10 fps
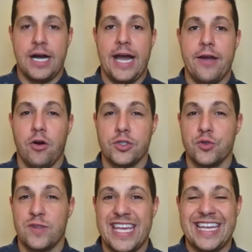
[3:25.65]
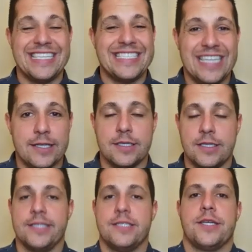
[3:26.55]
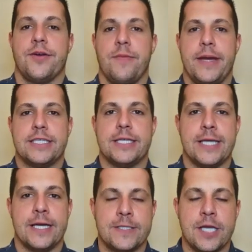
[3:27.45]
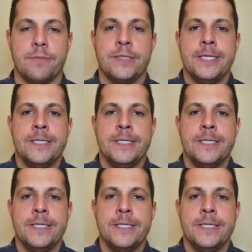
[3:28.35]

I also think it doesn't necessarily make sense on some,